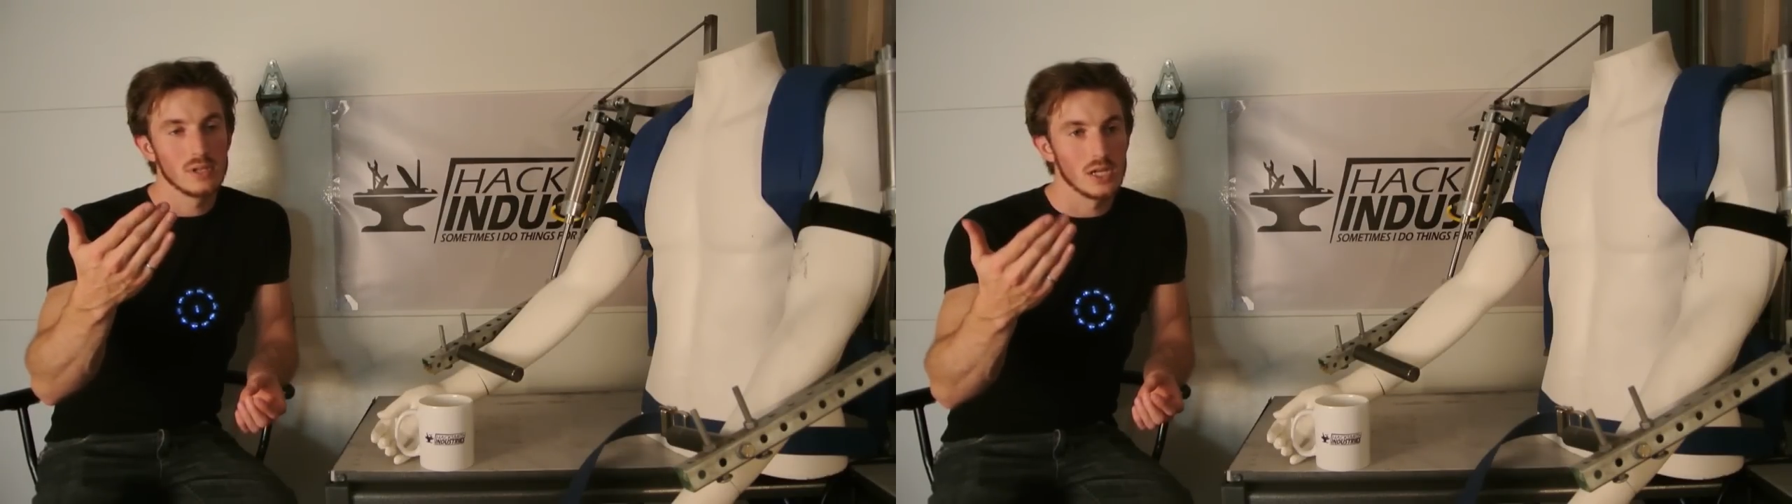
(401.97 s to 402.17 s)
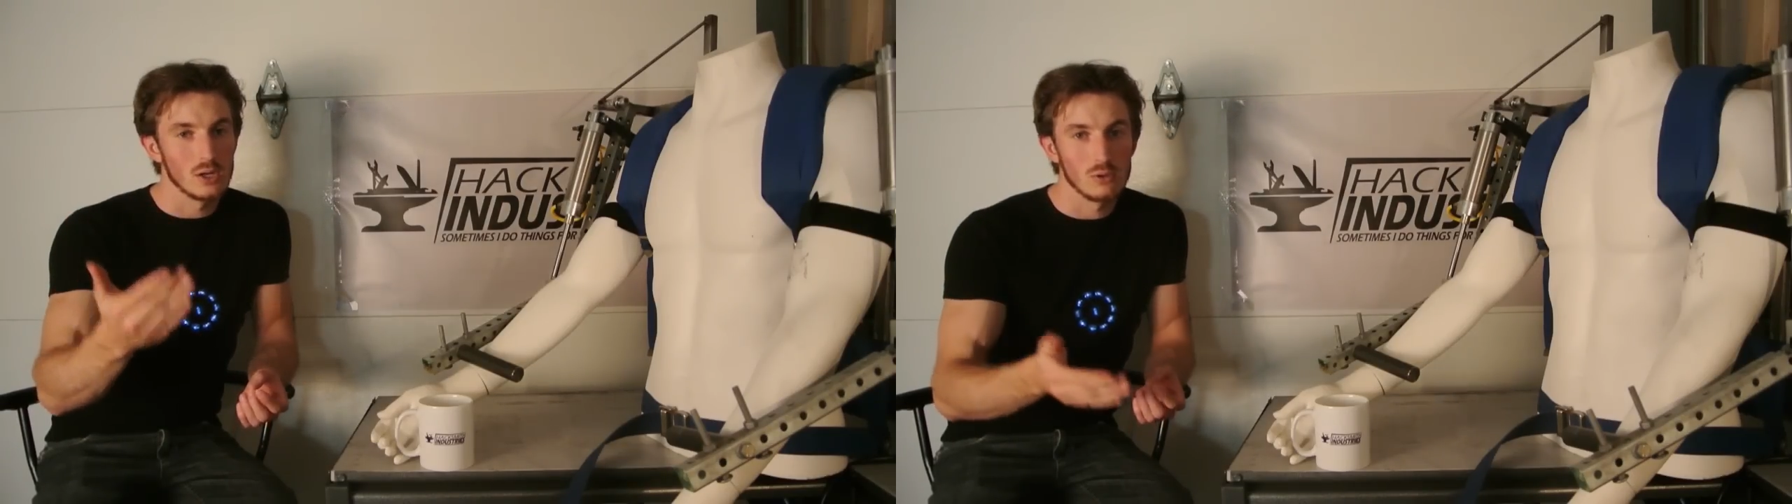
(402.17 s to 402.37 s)

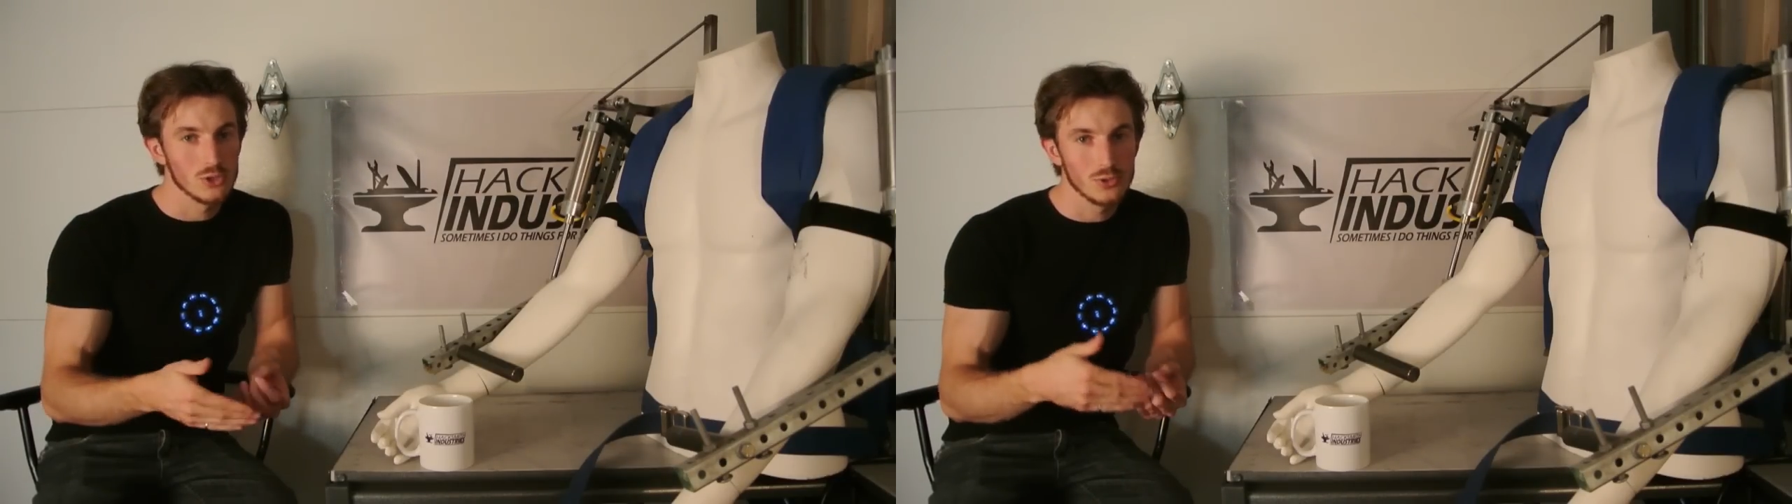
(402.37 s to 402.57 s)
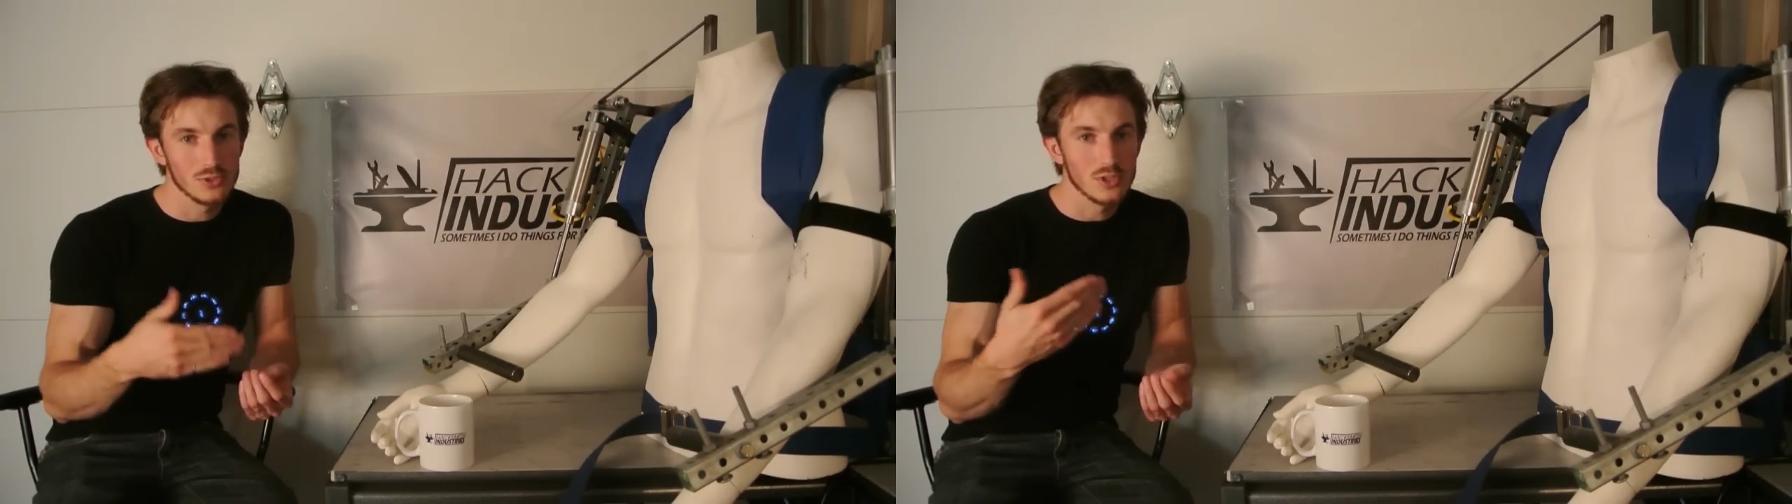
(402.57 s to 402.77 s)
uh,
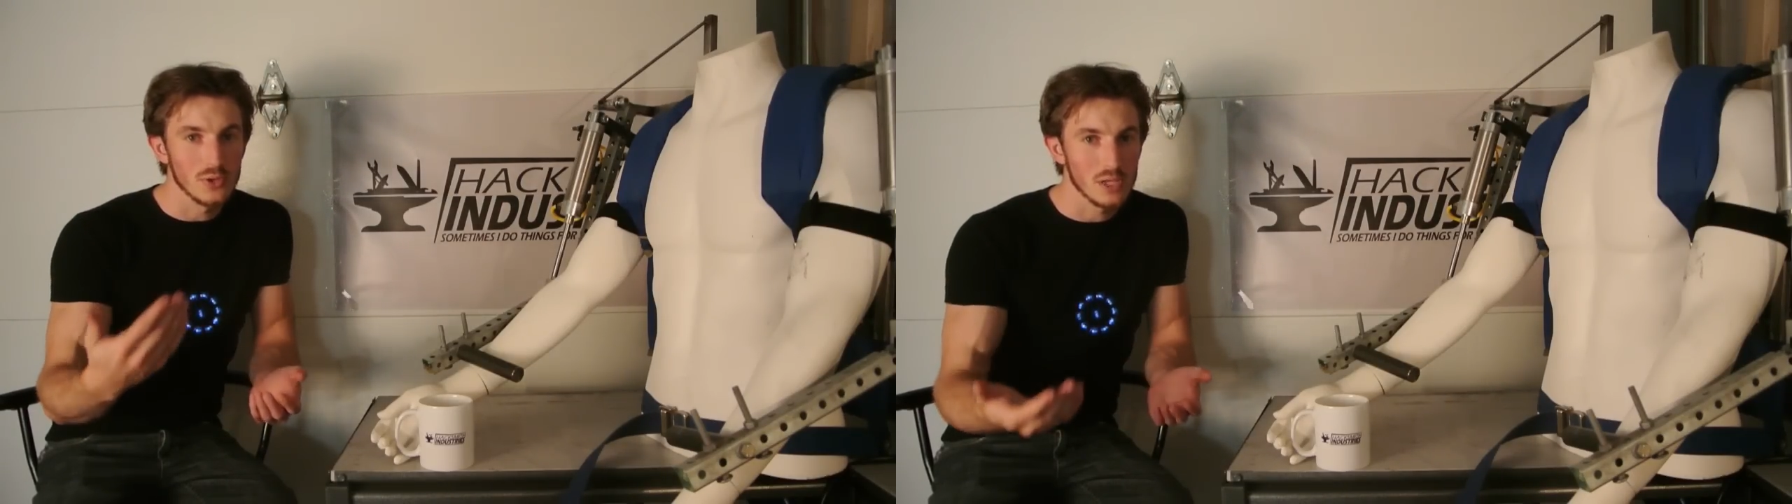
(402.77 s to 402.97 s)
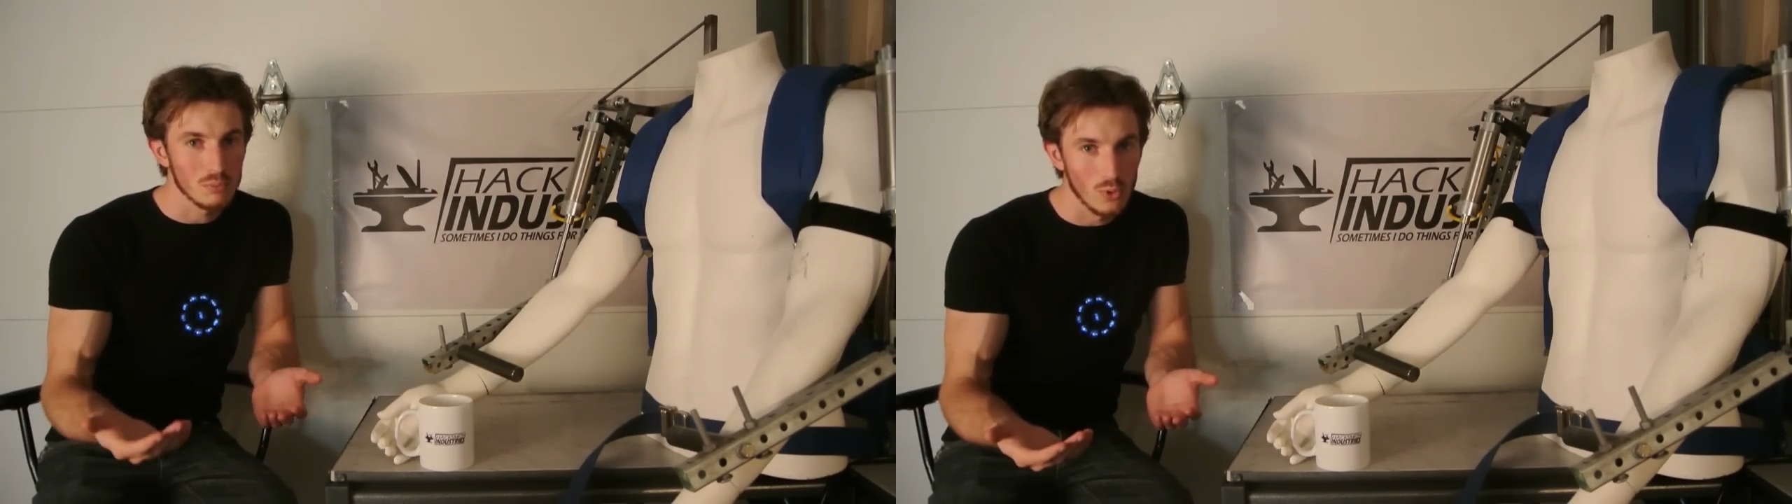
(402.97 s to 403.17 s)
choose to donate